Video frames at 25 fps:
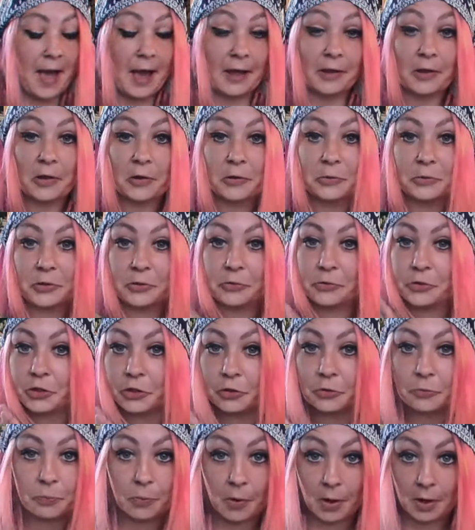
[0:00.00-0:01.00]
Hello,
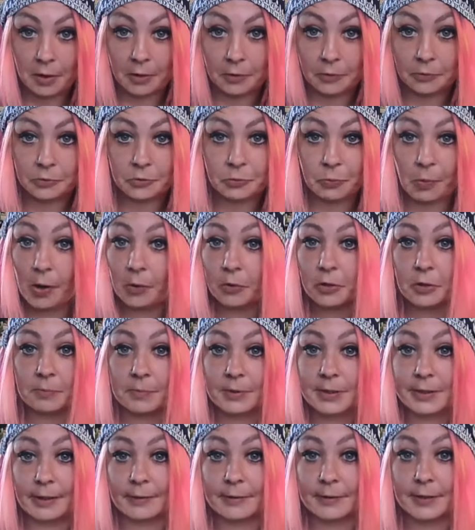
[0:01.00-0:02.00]
YouTube world. Welcome,
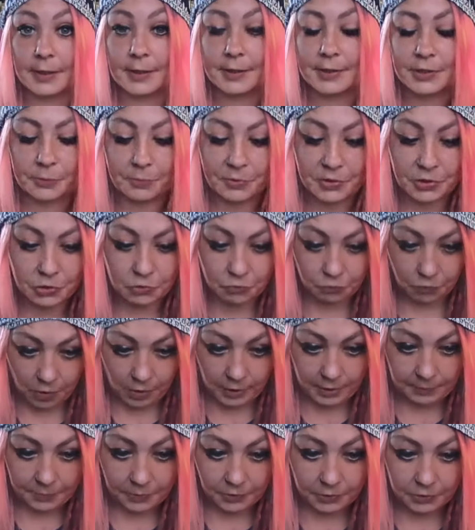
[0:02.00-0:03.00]
Sunday
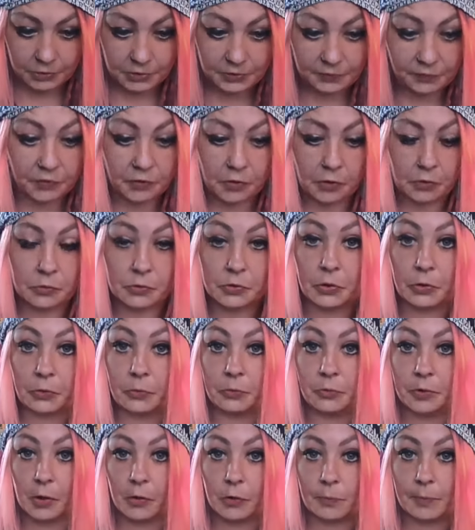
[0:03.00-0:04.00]
subscribers. For those who
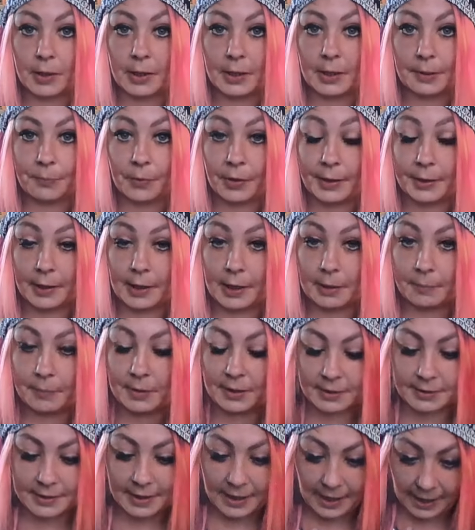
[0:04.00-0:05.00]
know me, my name
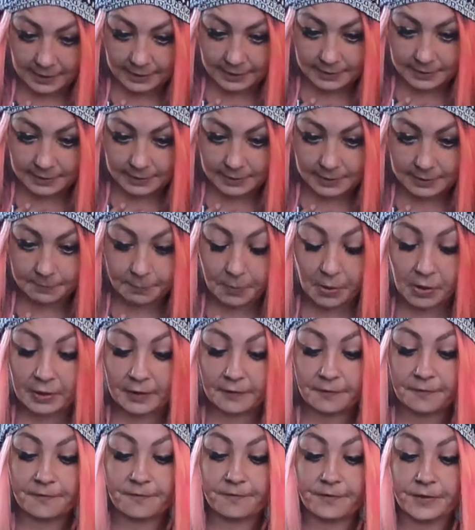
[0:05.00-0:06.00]
is Katie. But
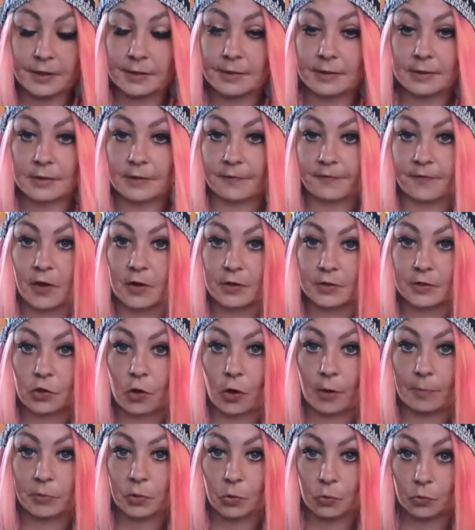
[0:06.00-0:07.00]
if this is the first
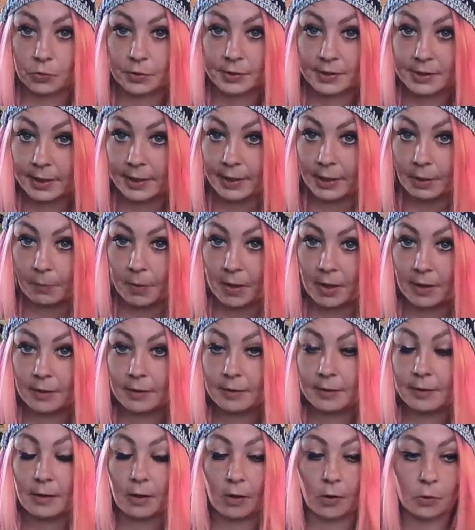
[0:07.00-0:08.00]
time you're seeing
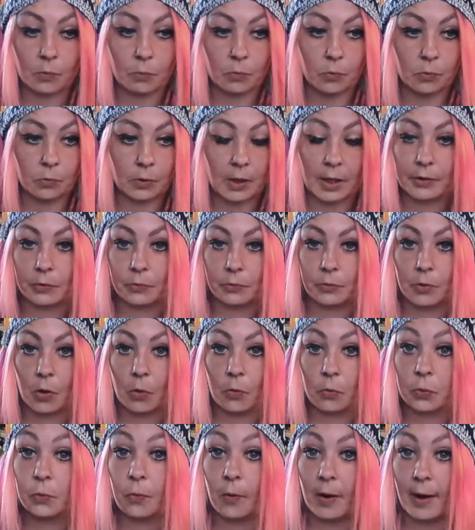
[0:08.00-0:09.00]
me, I will let you
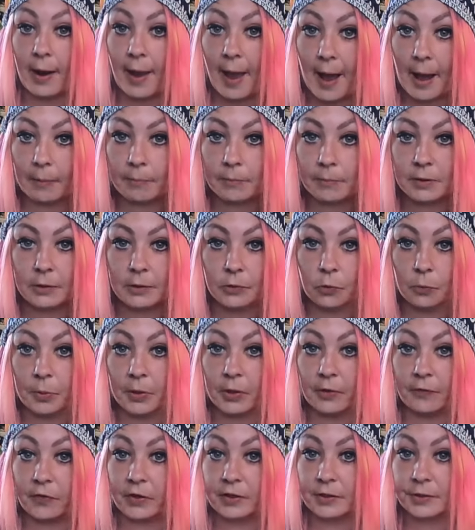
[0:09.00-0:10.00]
know who I am, a little
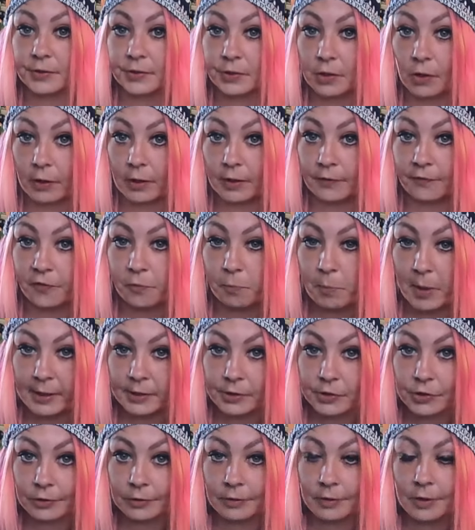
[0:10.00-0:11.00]
bit of insight
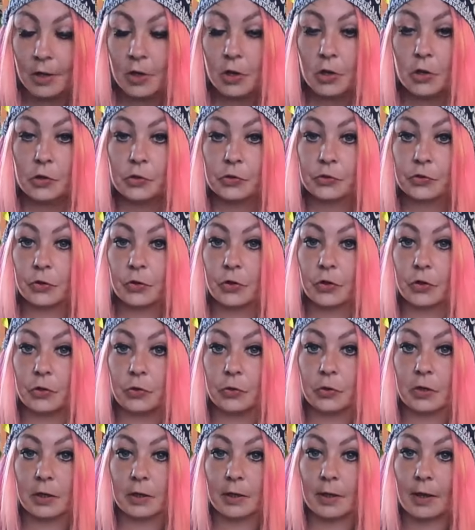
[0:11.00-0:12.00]
information, so that
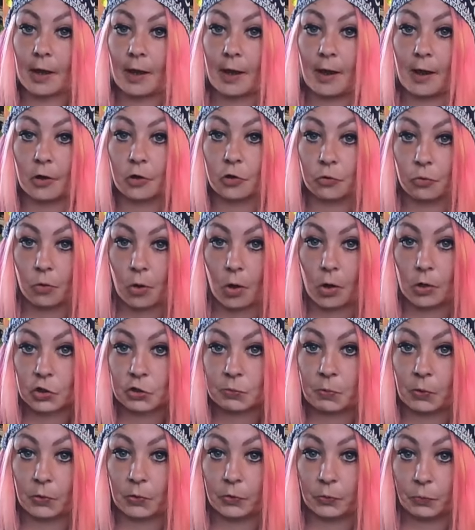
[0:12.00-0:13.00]
you can get a
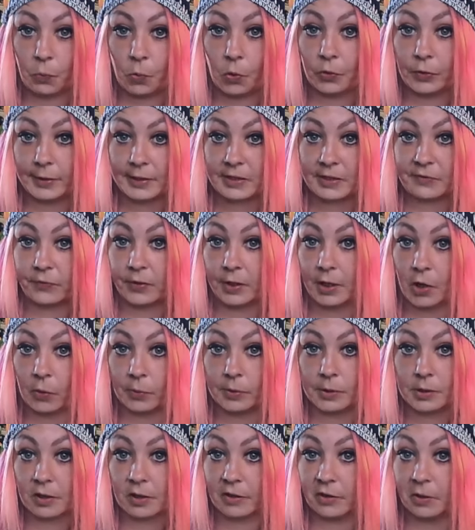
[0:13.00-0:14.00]
grasp on what this video
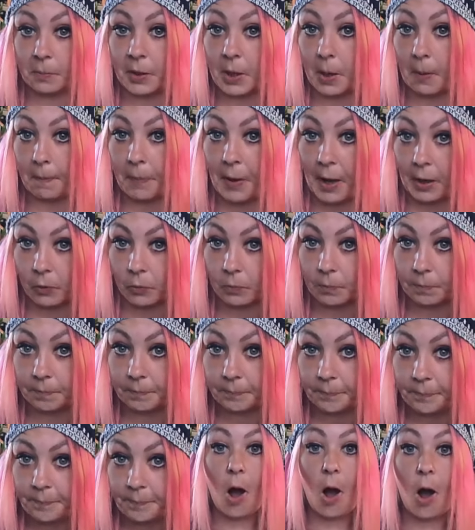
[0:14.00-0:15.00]
is going to be about.
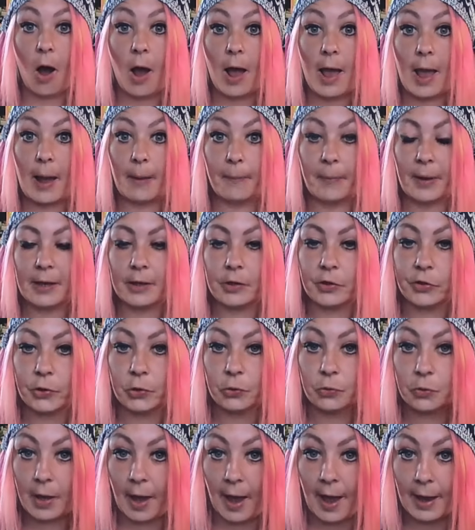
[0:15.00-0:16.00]
I am
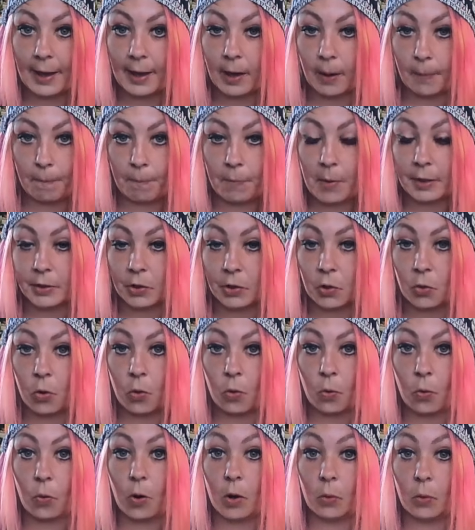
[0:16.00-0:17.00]
a UK
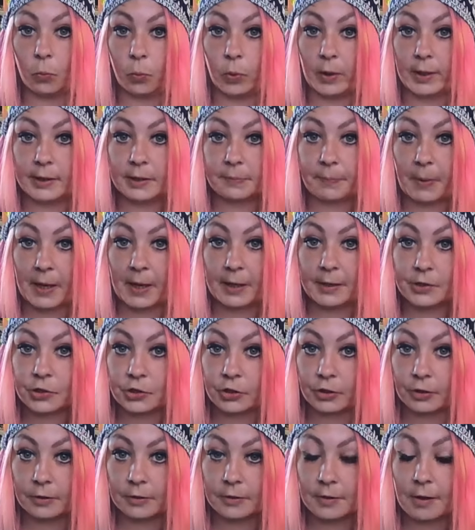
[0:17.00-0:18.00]
medical weed
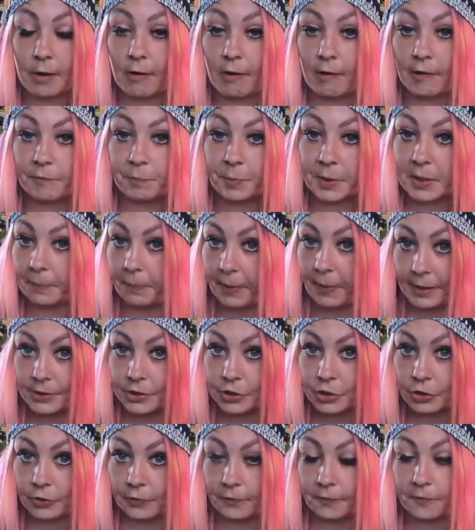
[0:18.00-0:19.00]
patient. I've been a
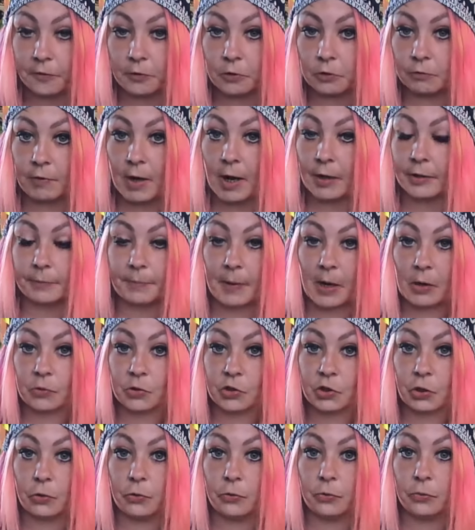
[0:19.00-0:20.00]
patient for around about
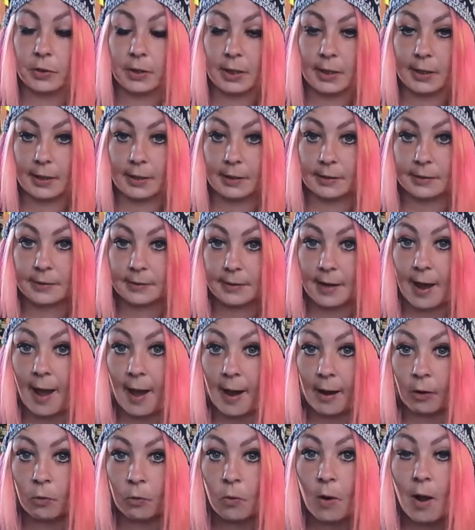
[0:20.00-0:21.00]
2 years
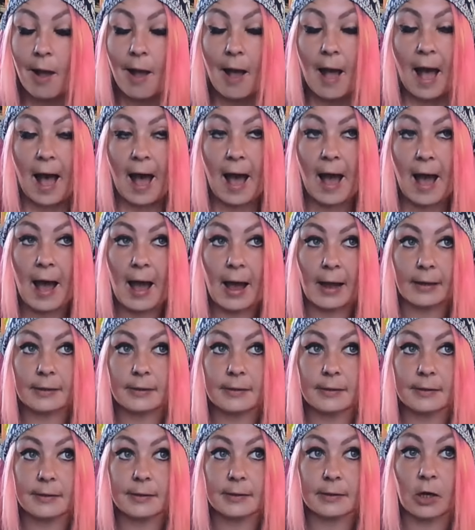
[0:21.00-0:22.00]
now,
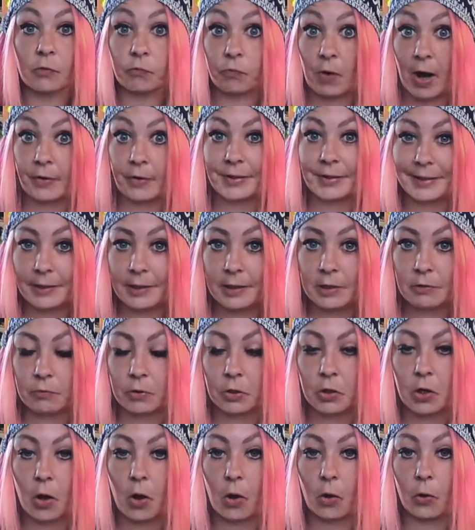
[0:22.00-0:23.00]
and around a year
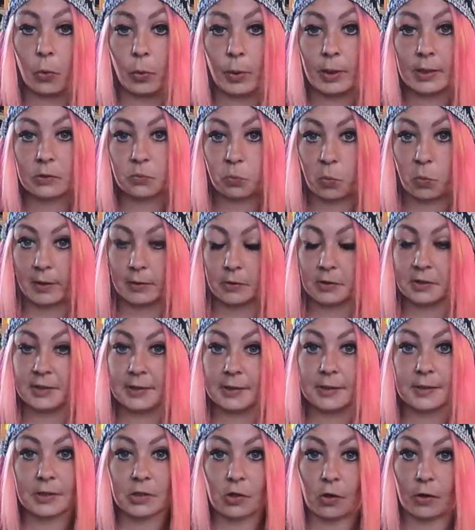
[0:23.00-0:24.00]
ago is when I
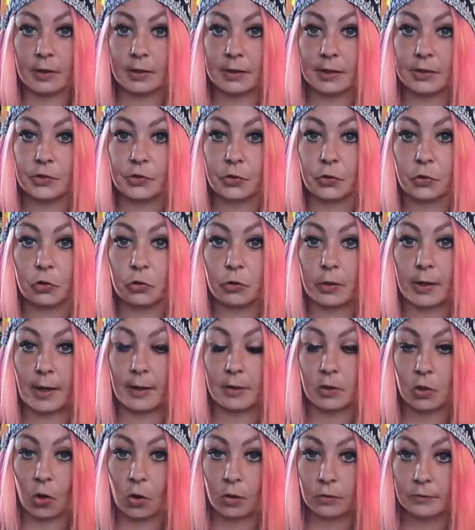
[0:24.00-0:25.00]
decided to
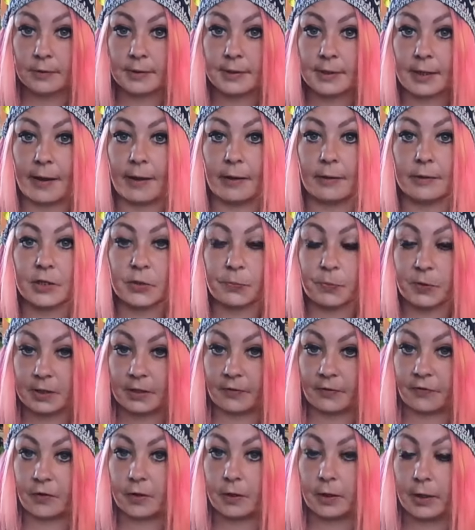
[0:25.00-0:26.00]
create content
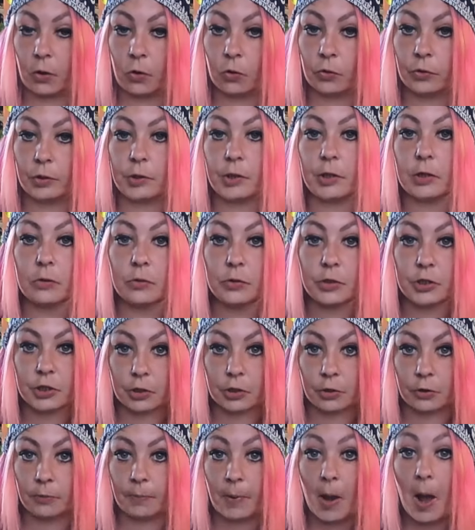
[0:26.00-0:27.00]
specifically on
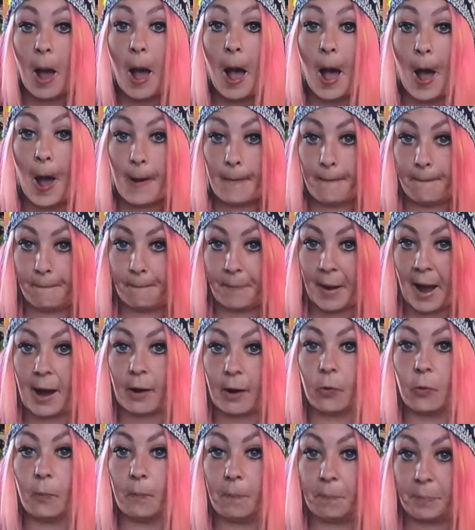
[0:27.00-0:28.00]
YouTube
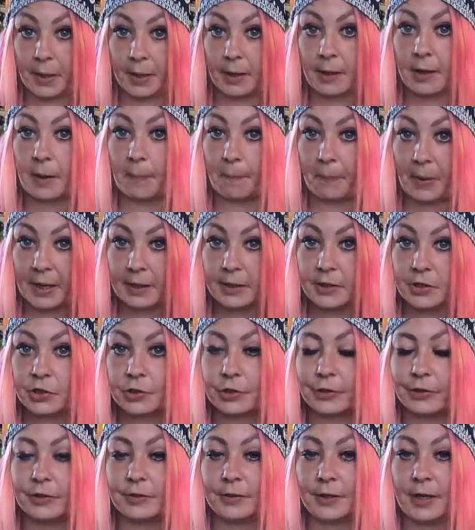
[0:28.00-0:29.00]
about being a
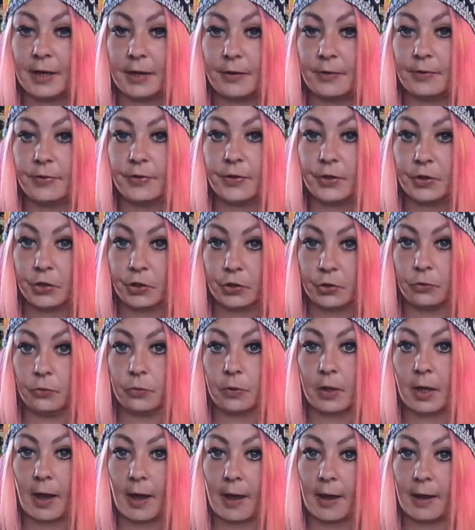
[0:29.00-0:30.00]
patient in the
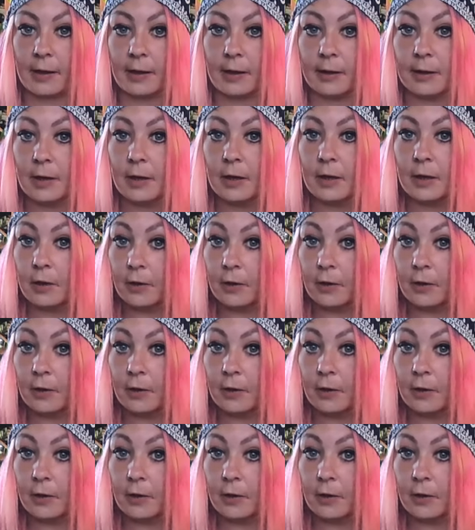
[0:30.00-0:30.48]
UK